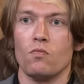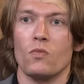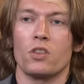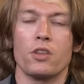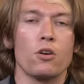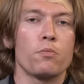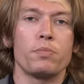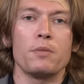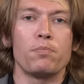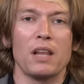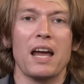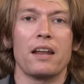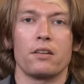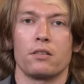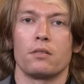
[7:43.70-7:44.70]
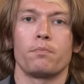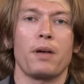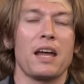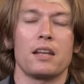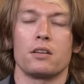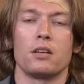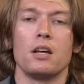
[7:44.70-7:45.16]
There would be
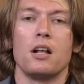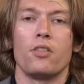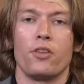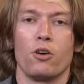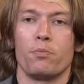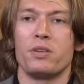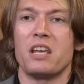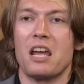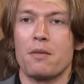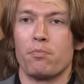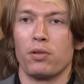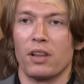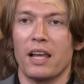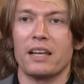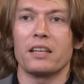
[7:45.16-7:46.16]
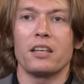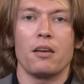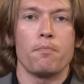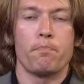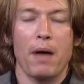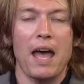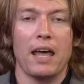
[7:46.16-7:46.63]
banned. There would be a
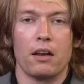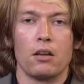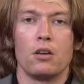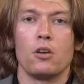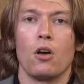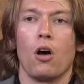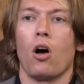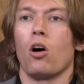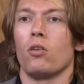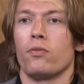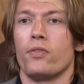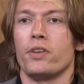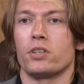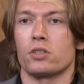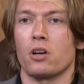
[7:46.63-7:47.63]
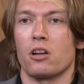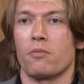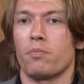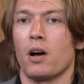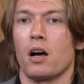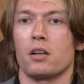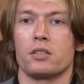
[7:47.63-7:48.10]
blanket ban of this kind of
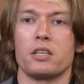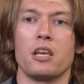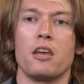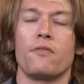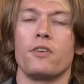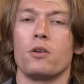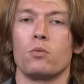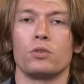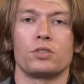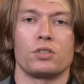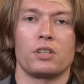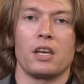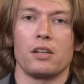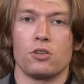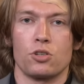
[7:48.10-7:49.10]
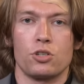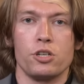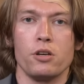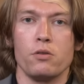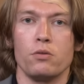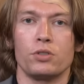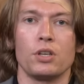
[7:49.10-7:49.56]
party if it was against
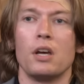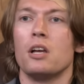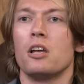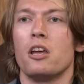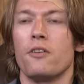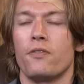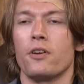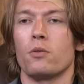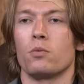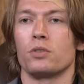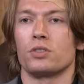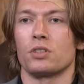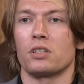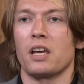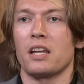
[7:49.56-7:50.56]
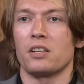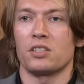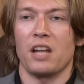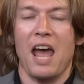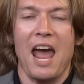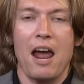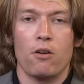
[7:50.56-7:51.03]
Jews, if it was
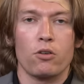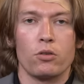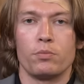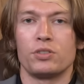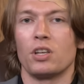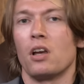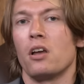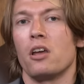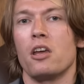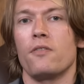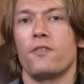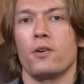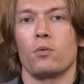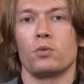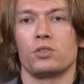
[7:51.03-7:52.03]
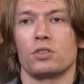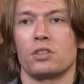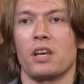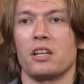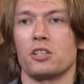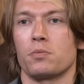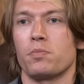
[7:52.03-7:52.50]
against Arabs, if it was
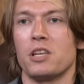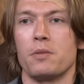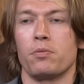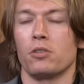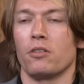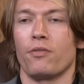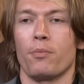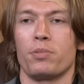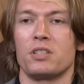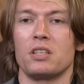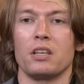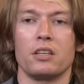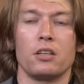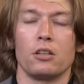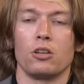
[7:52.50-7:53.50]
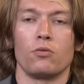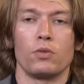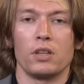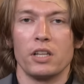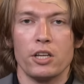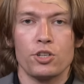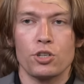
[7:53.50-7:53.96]
against people of a particular
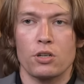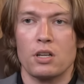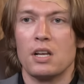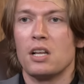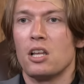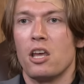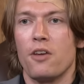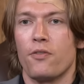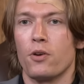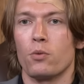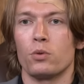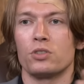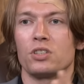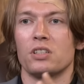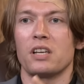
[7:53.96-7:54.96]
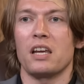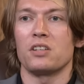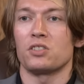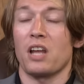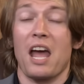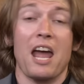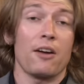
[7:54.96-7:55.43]
religion, if it was
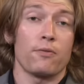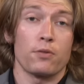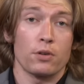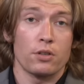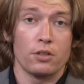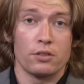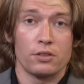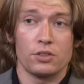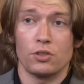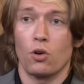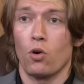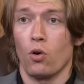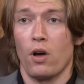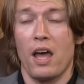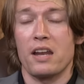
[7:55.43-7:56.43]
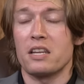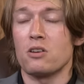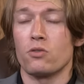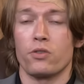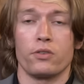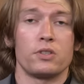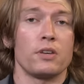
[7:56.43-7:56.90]
against Africans or any
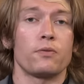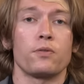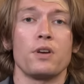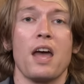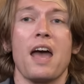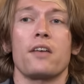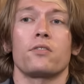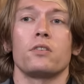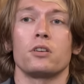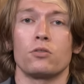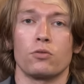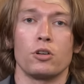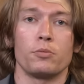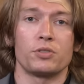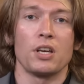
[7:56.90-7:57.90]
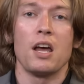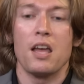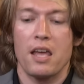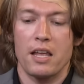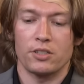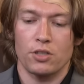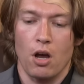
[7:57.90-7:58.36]
other different ethnic groups.
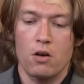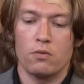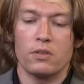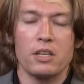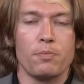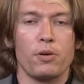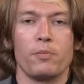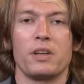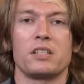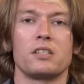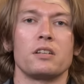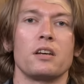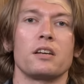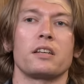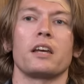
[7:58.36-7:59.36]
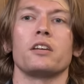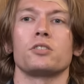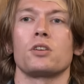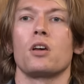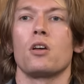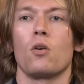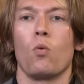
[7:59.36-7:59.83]
It's only permitted
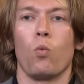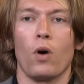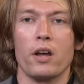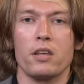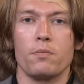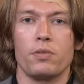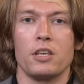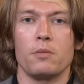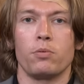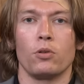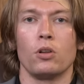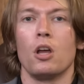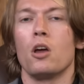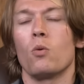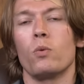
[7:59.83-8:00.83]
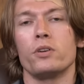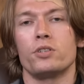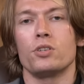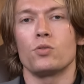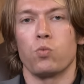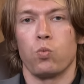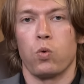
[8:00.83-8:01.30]
against white people, which
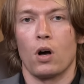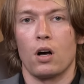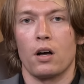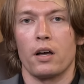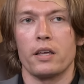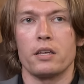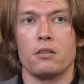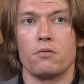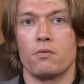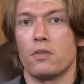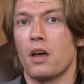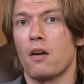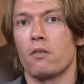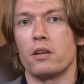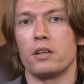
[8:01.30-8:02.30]
is why there